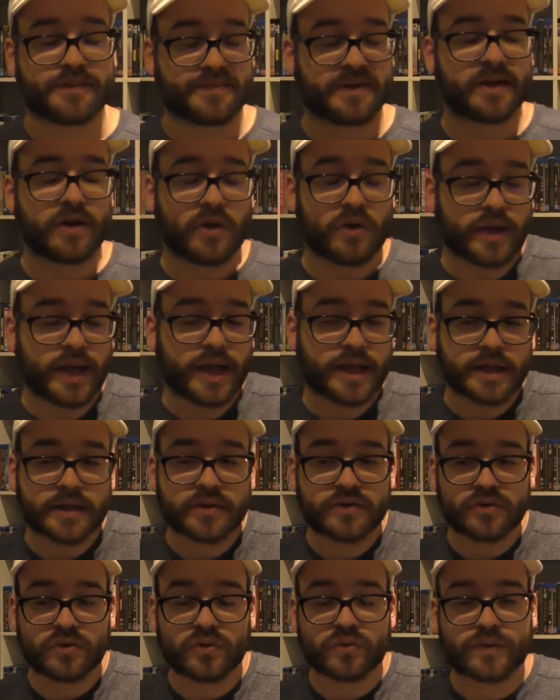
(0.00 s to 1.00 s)
I'm like, okay,
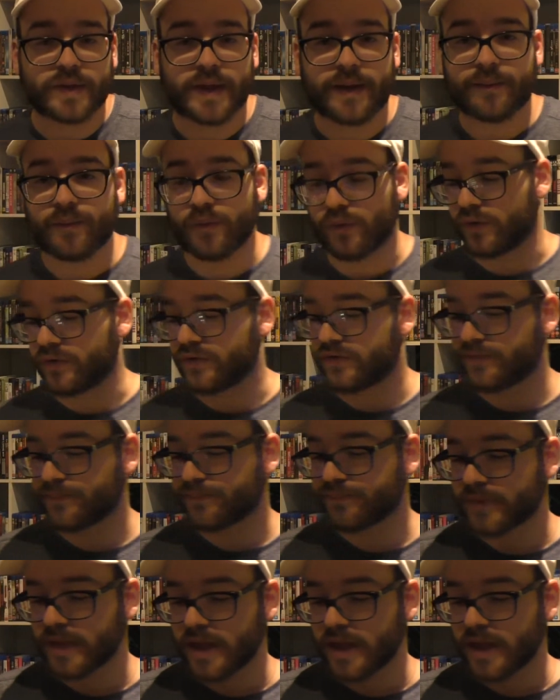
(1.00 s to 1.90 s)
that's cool, that works.